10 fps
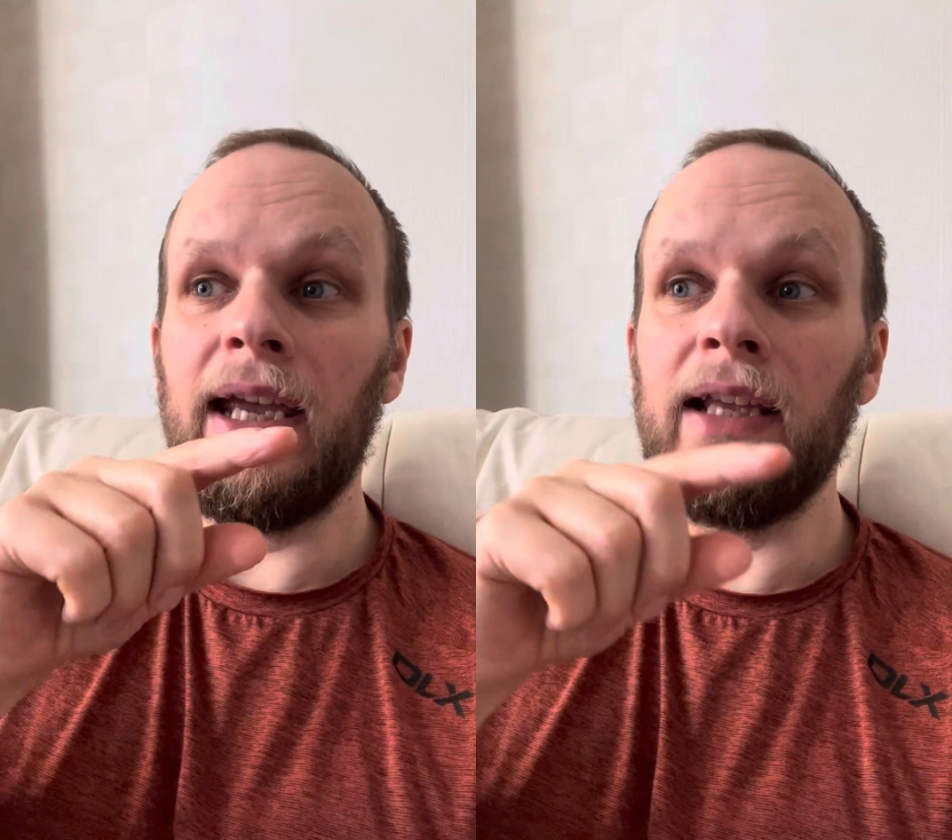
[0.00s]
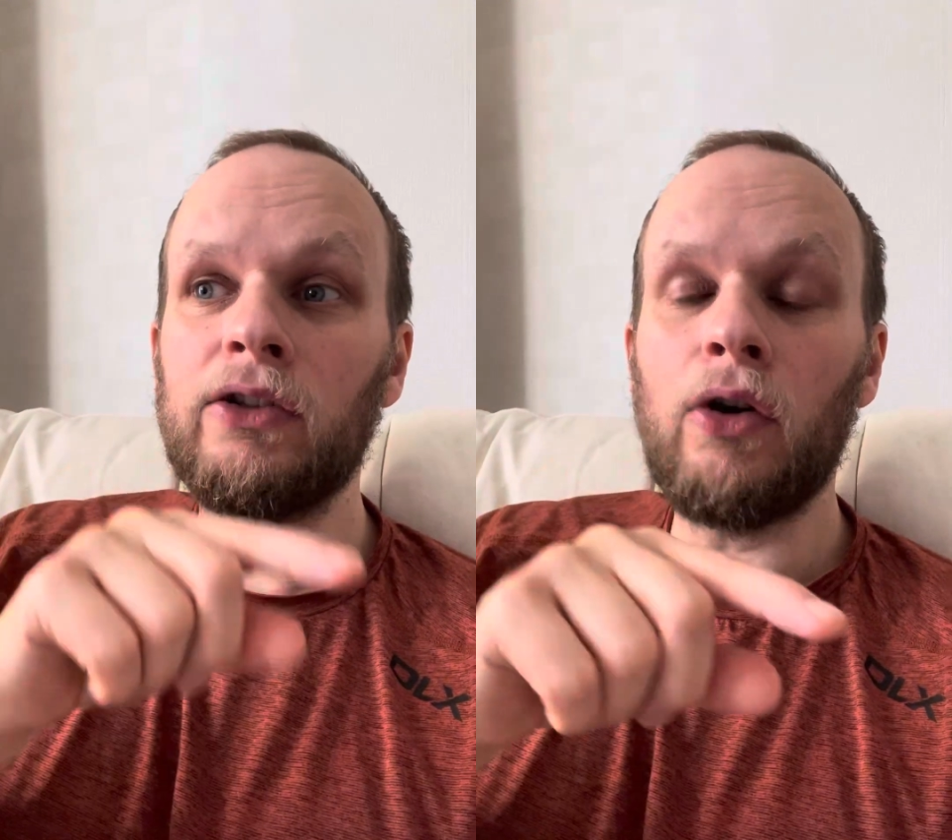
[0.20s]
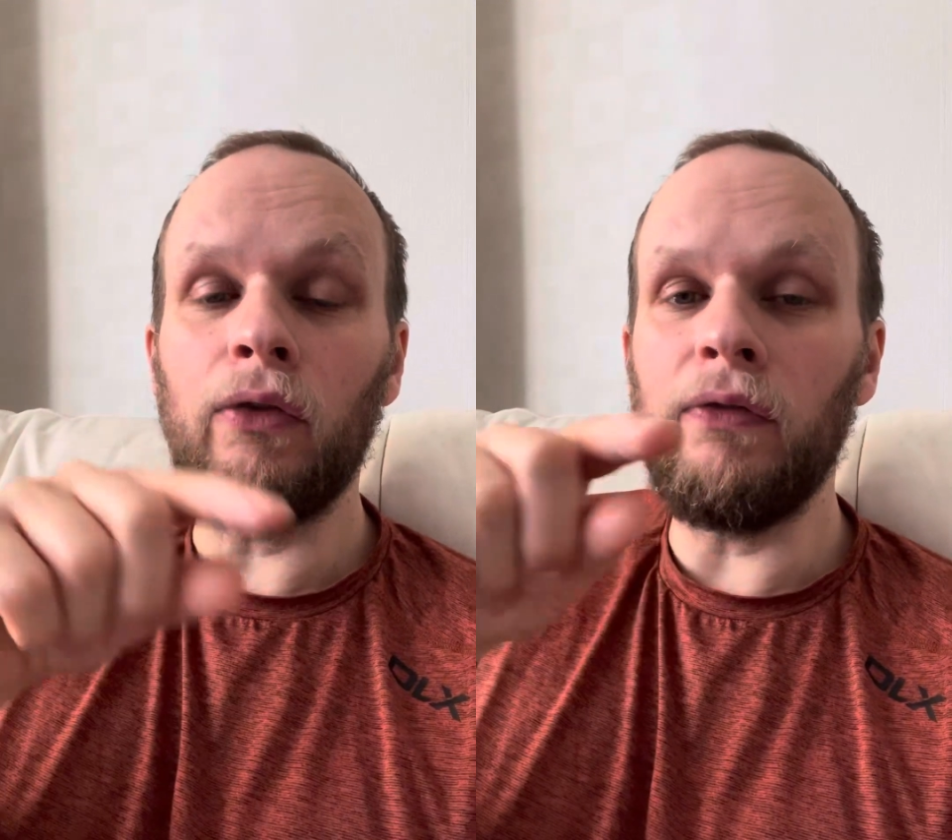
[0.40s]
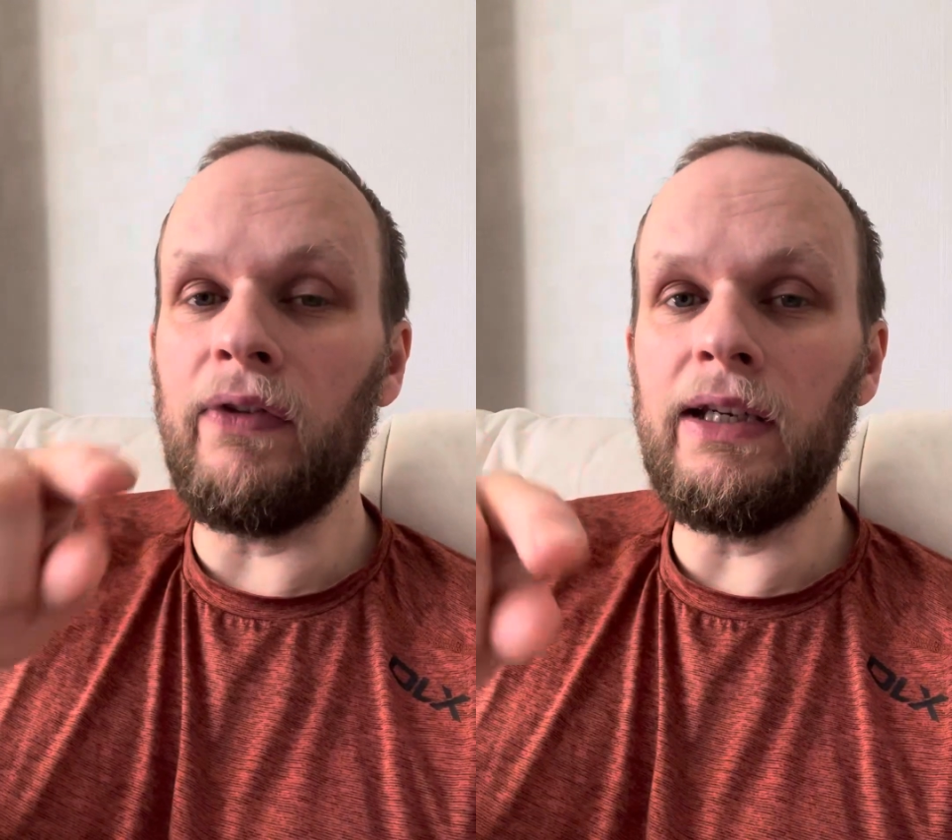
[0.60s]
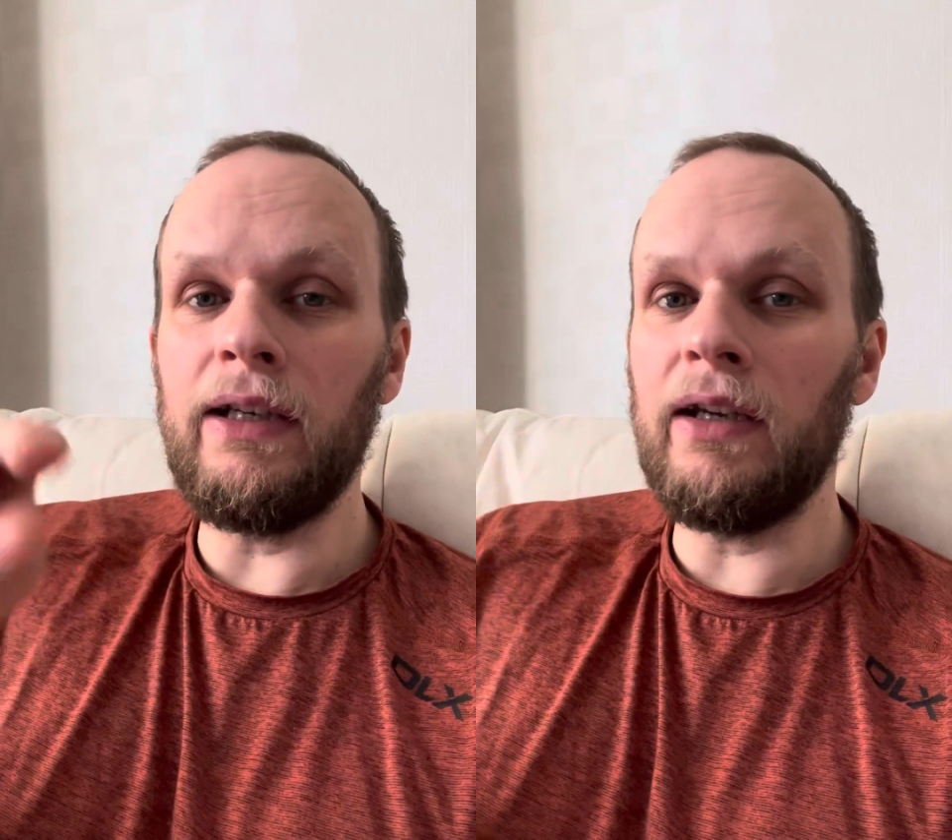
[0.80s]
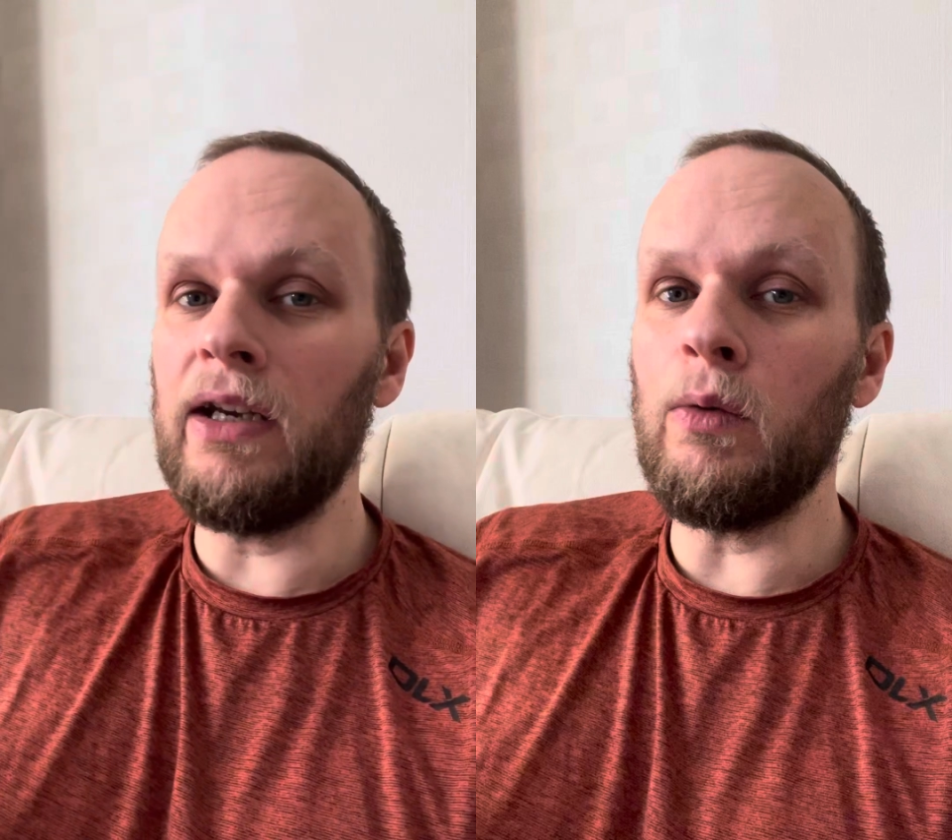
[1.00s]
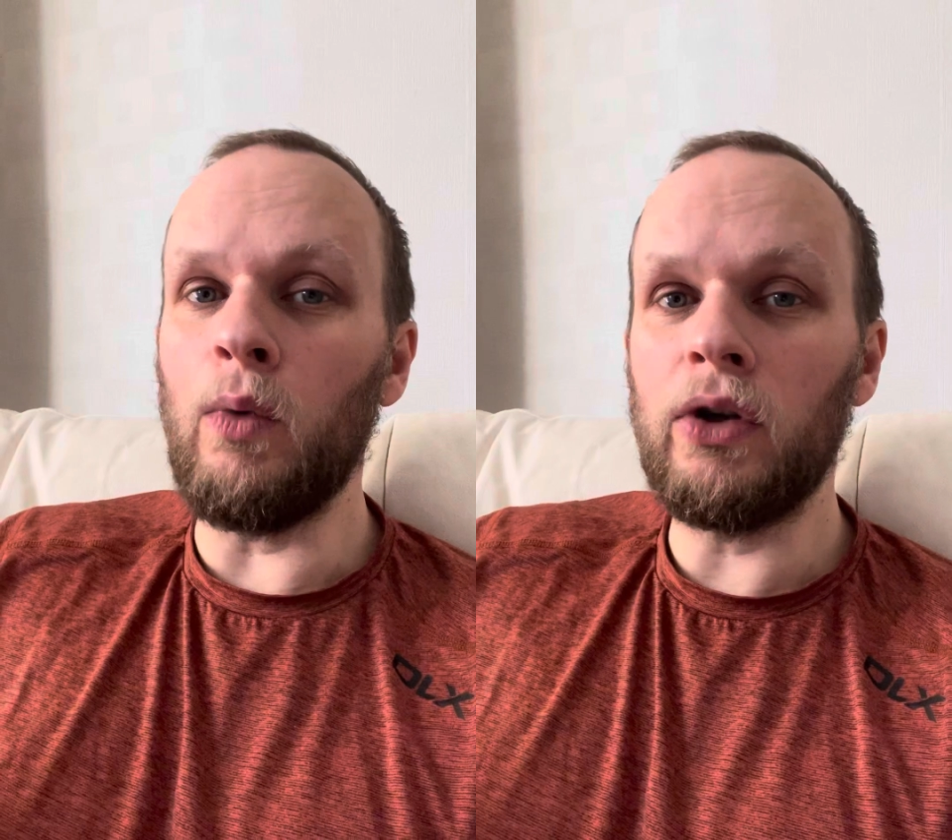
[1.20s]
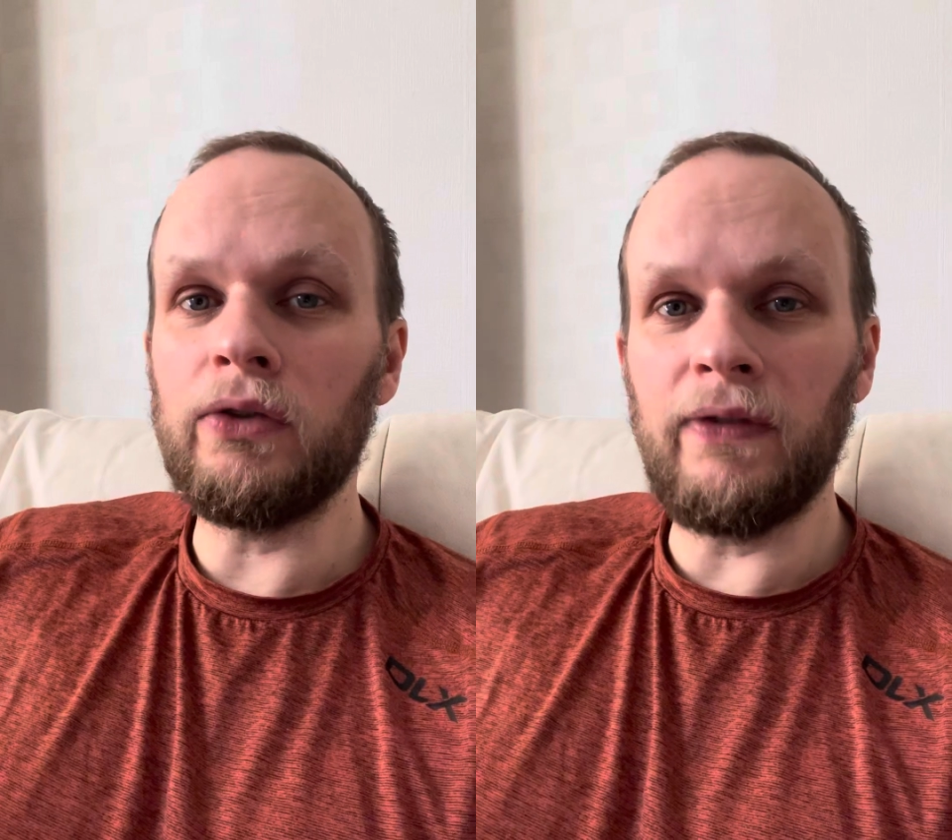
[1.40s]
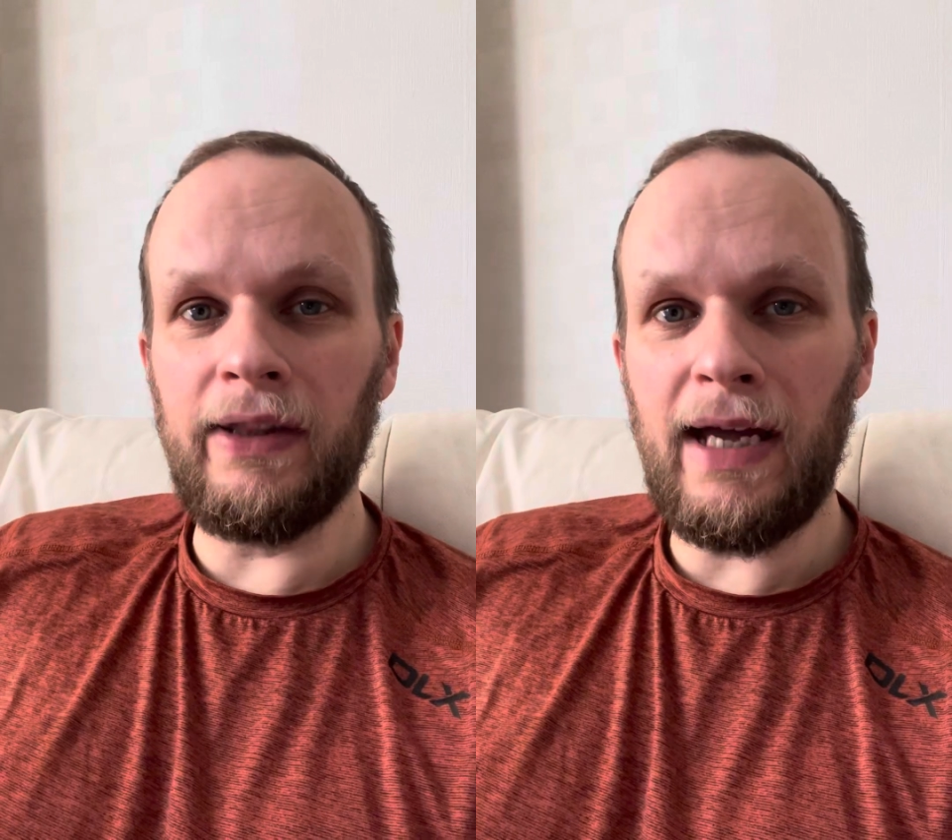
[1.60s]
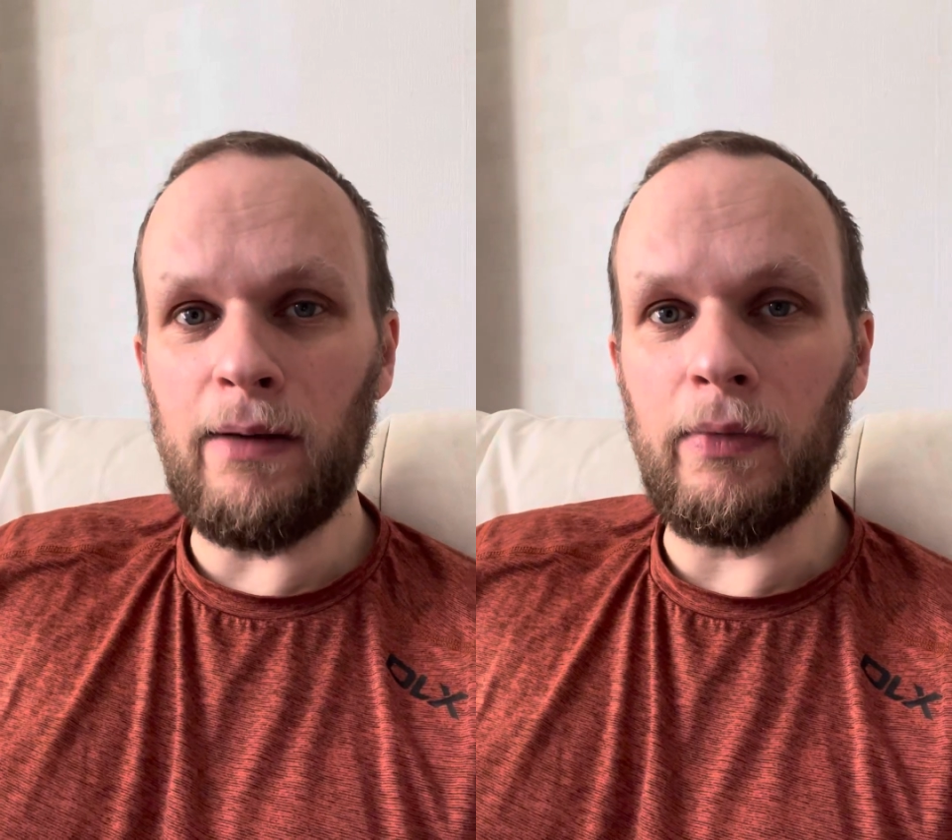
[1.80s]
It's convenient and it works for
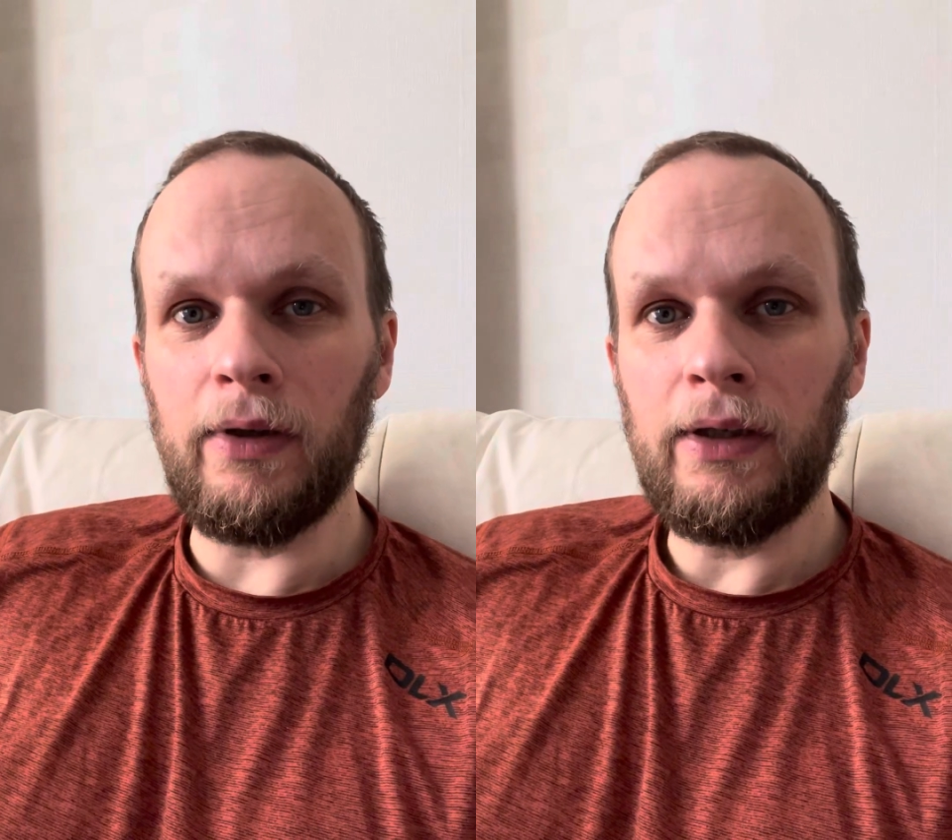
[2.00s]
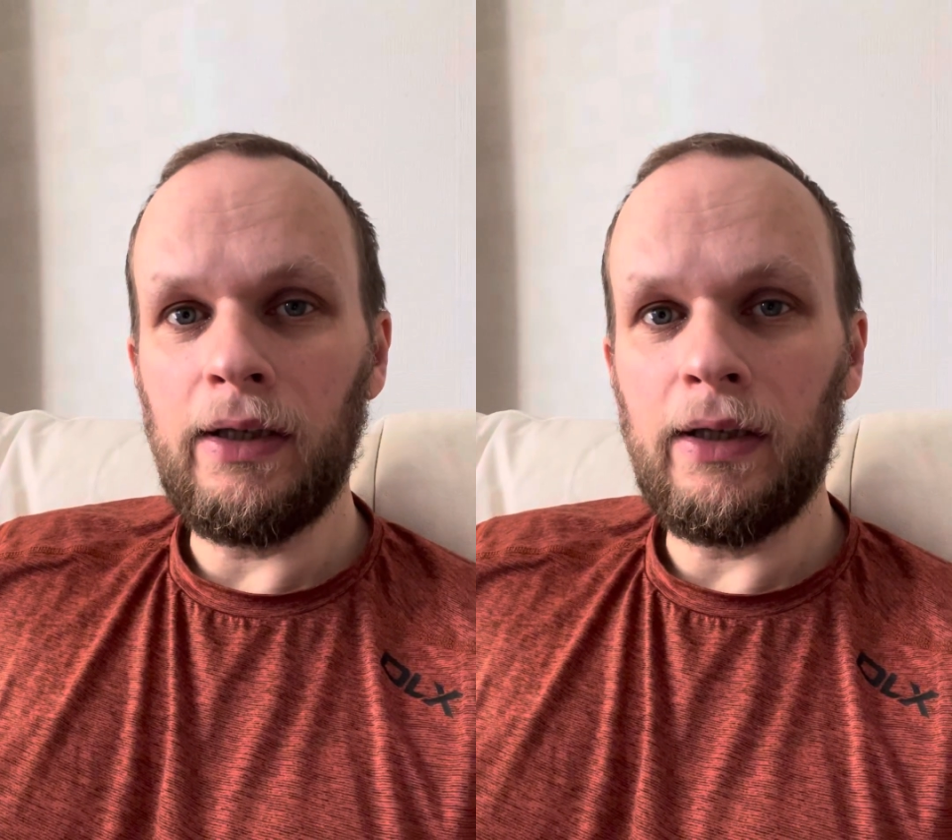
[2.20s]
them,